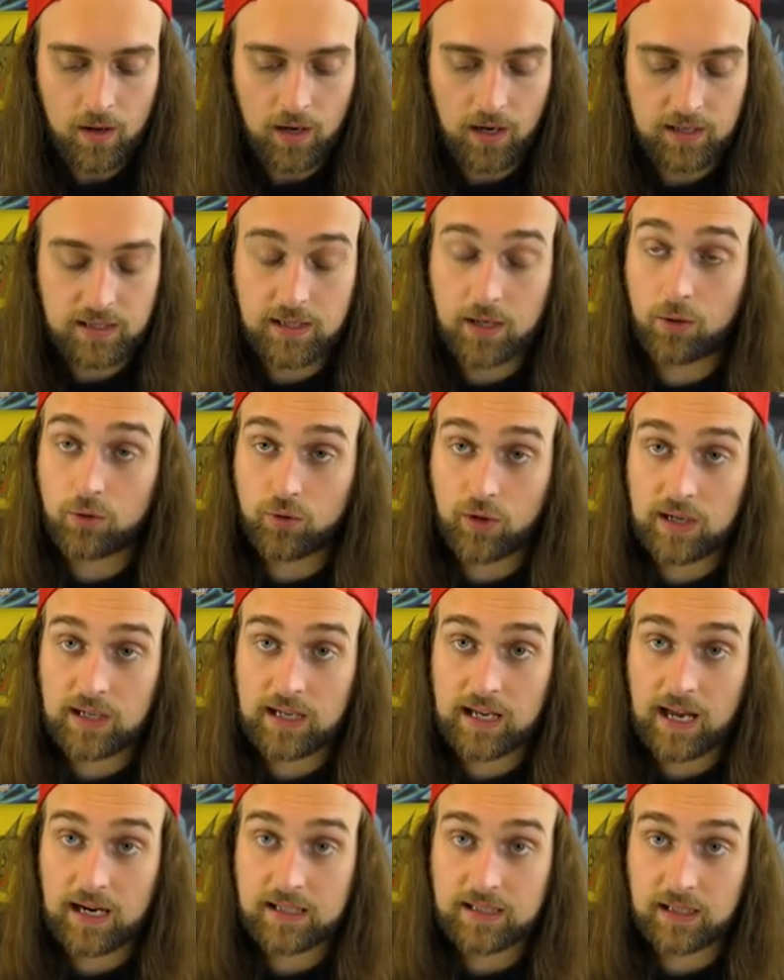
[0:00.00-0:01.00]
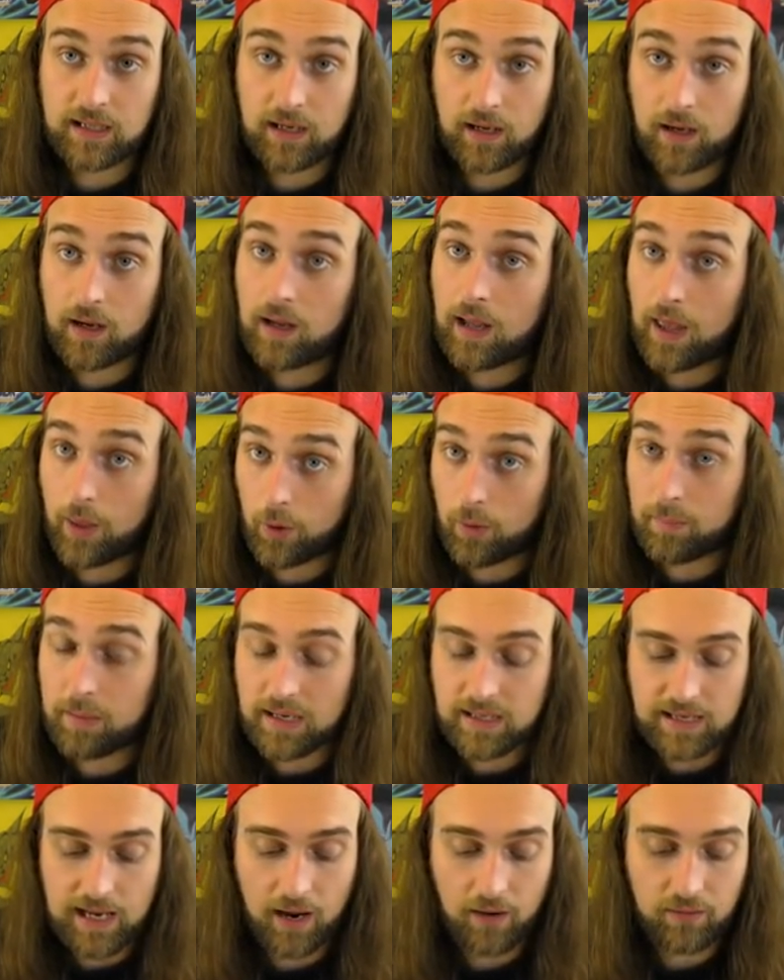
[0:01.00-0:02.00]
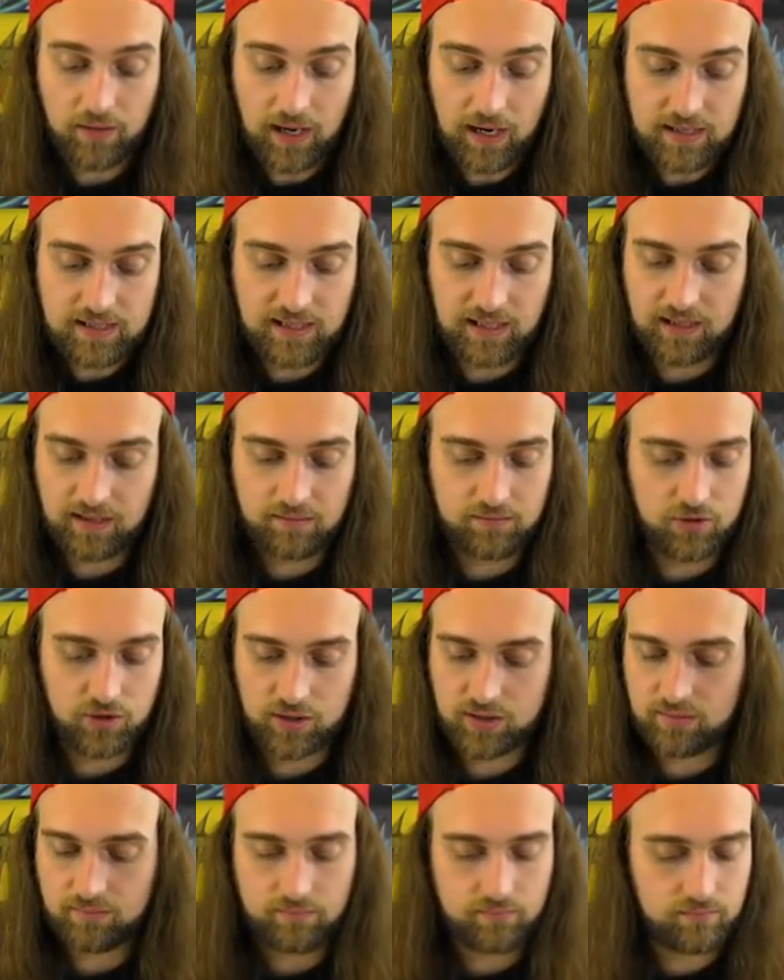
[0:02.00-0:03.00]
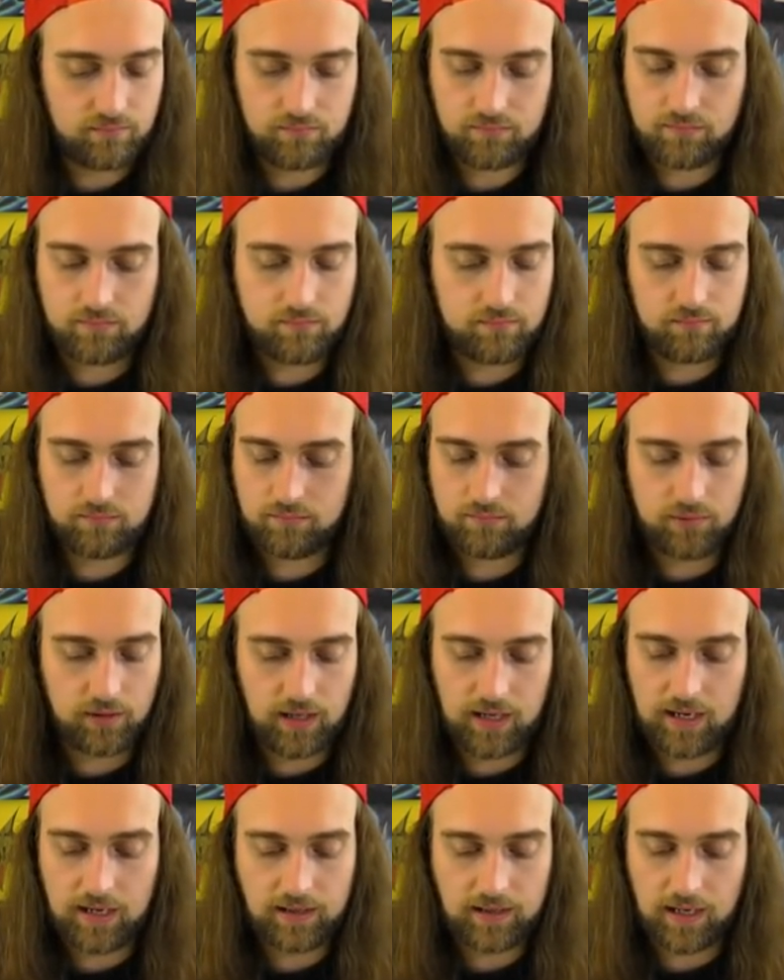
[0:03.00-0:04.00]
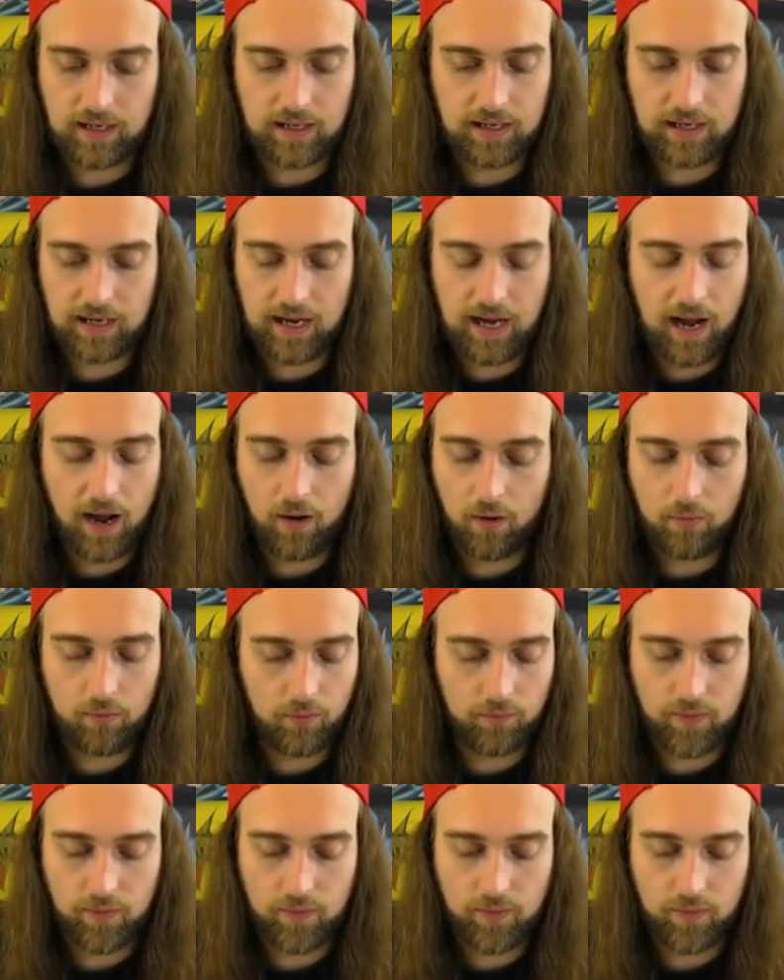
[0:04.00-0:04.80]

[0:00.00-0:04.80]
uh, skill drain decks and uh, other beatdown decks. Like just anything they get out over